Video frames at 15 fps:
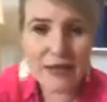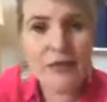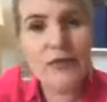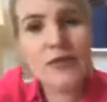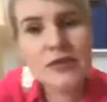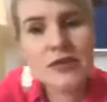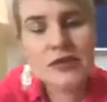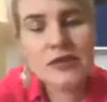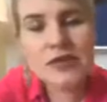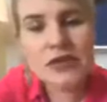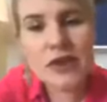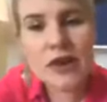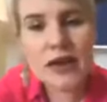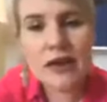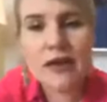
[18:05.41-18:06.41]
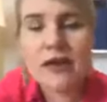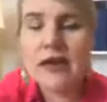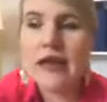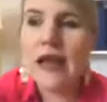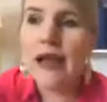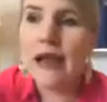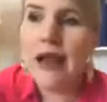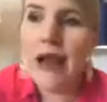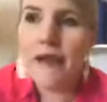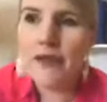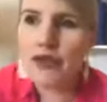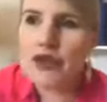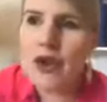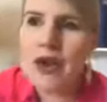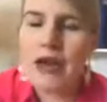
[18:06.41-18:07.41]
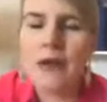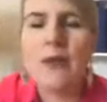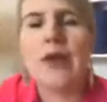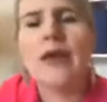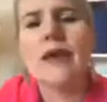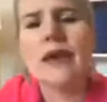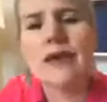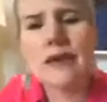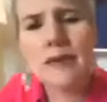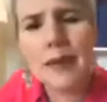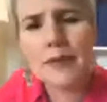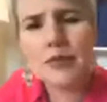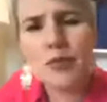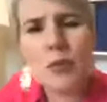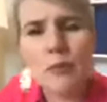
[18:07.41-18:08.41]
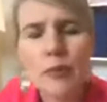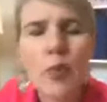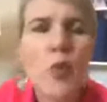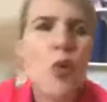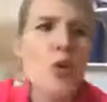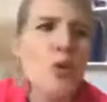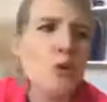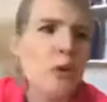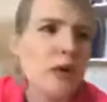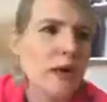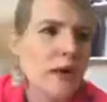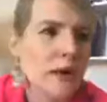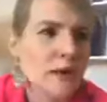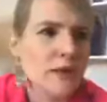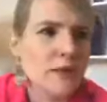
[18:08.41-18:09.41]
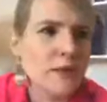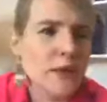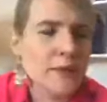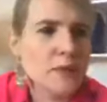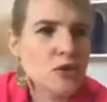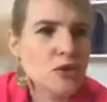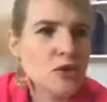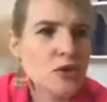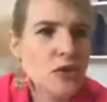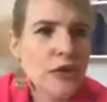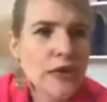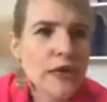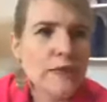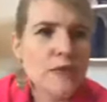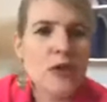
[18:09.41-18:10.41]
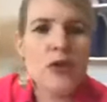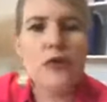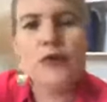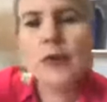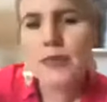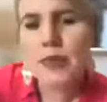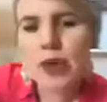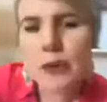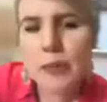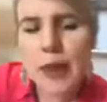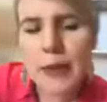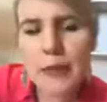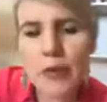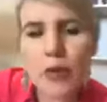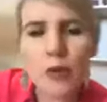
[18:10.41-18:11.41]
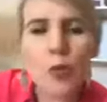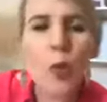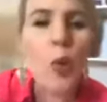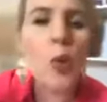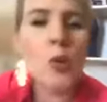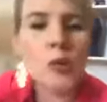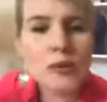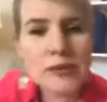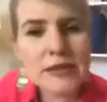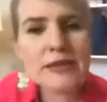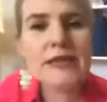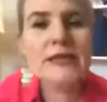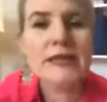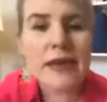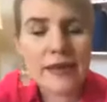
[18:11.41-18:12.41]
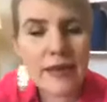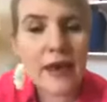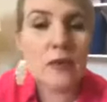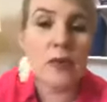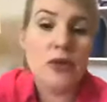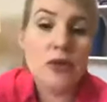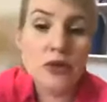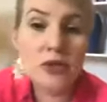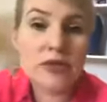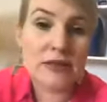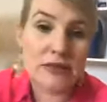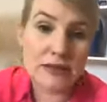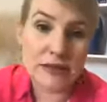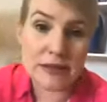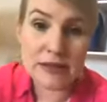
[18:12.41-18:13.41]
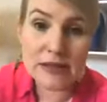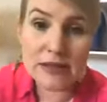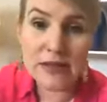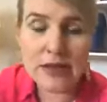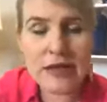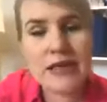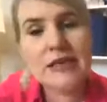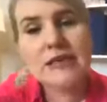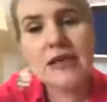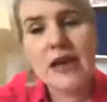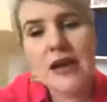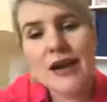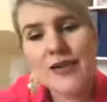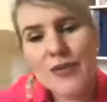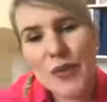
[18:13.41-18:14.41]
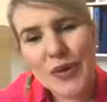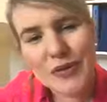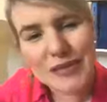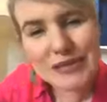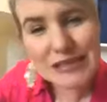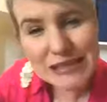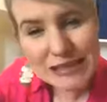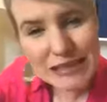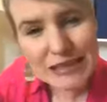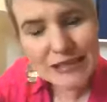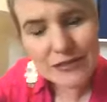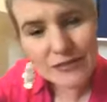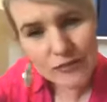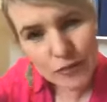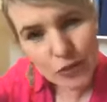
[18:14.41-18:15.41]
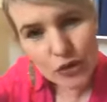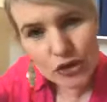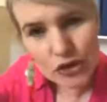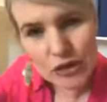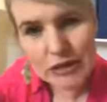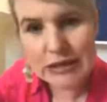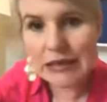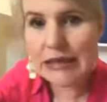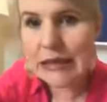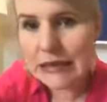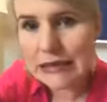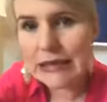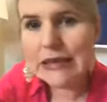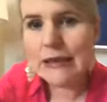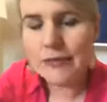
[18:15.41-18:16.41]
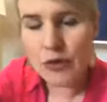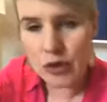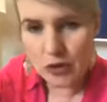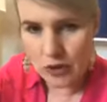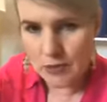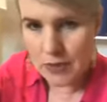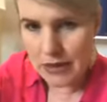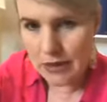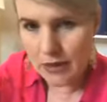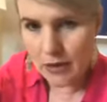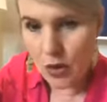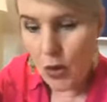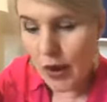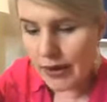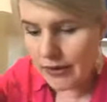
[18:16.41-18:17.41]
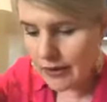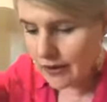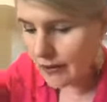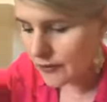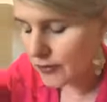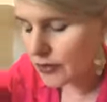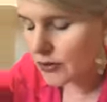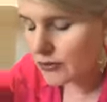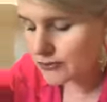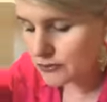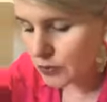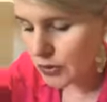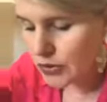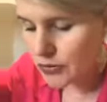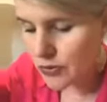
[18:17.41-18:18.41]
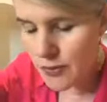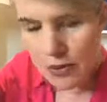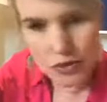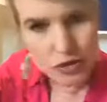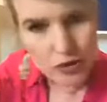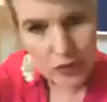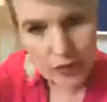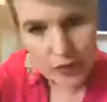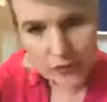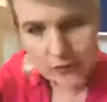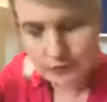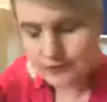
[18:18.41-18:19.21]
In physical training, live training, we can get them up to a board, we can get them up to, flip chart paper on walls, things like that. We're using these activities, whereas seated virtually, you've got to be quite careful with remote training.